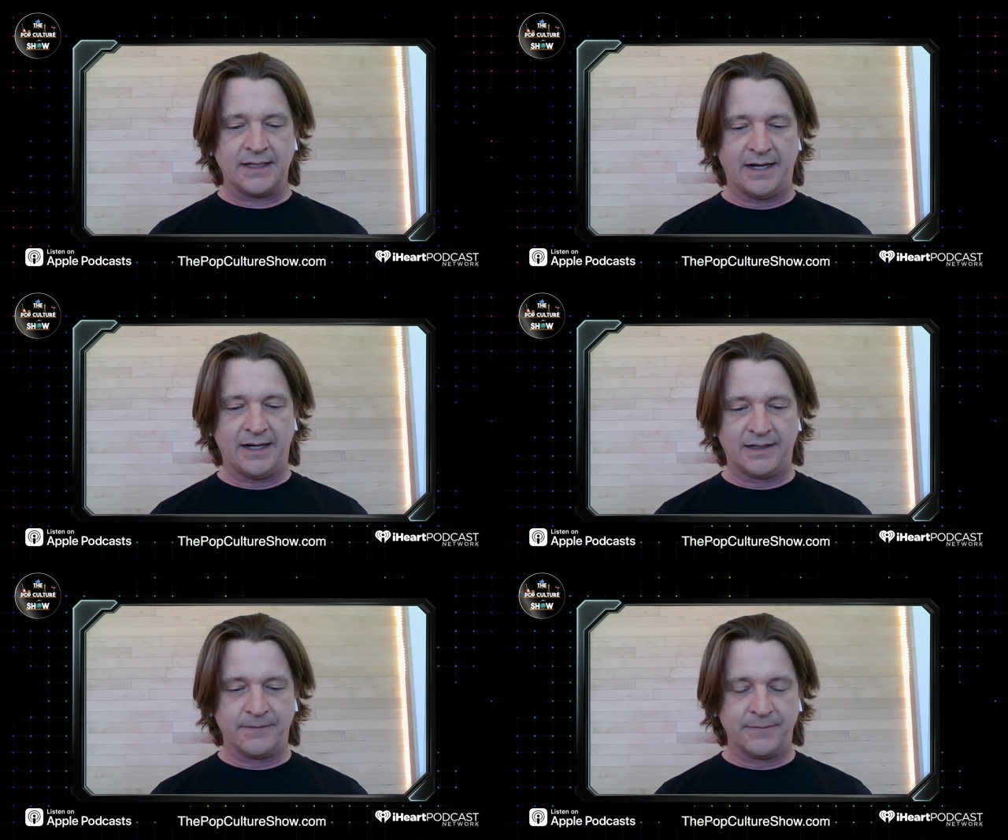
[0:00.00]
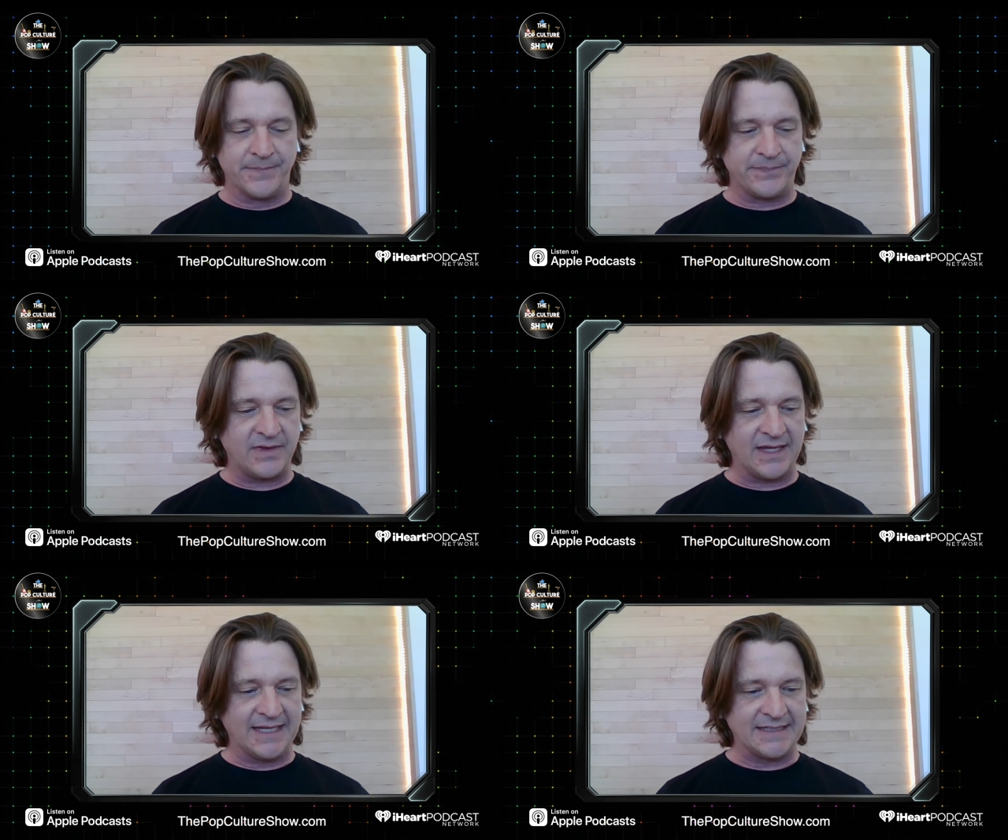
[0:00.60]
Um,
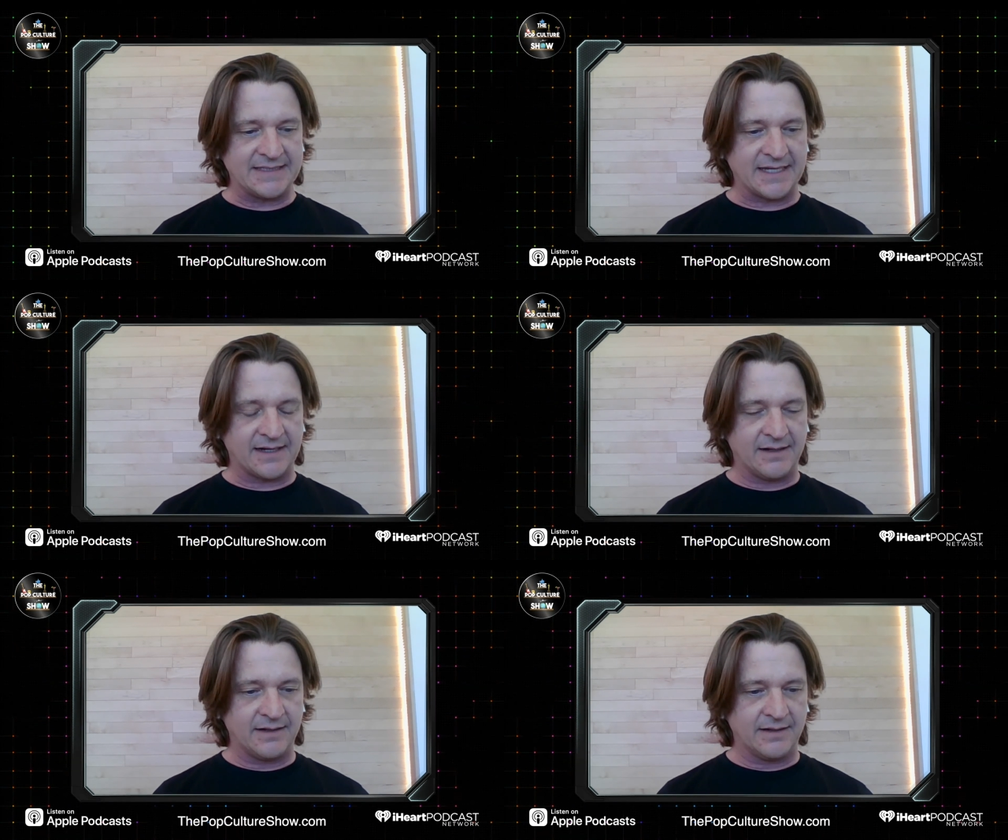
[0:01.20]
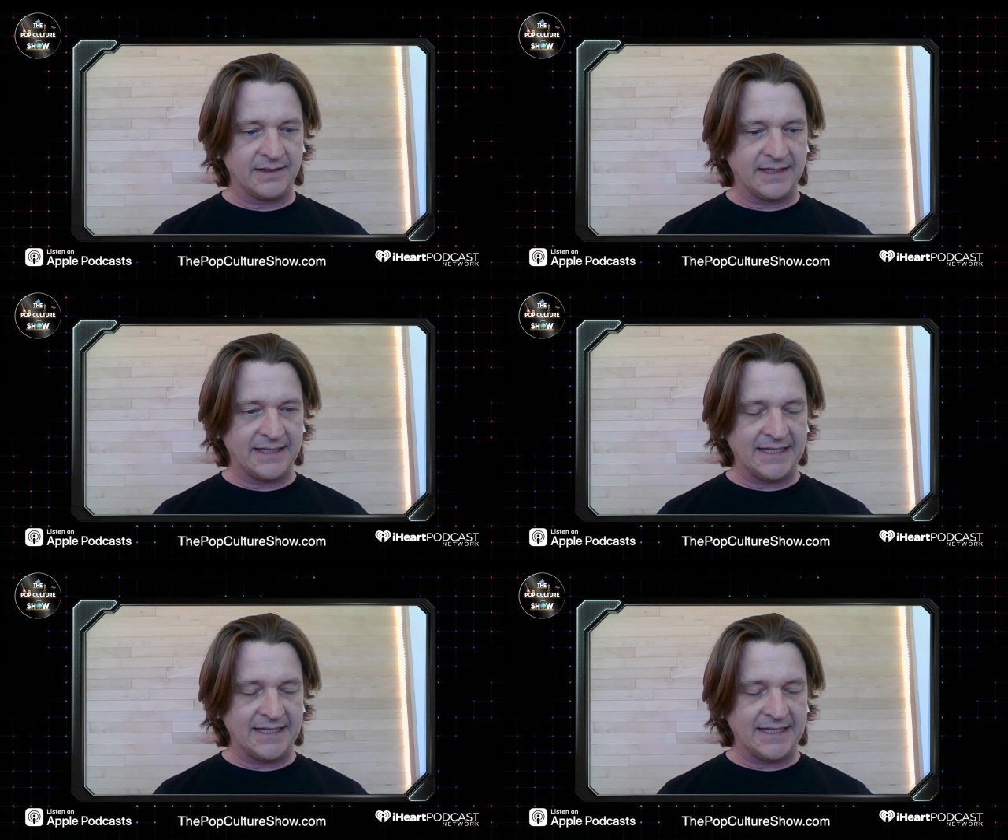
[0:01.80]
it, uh,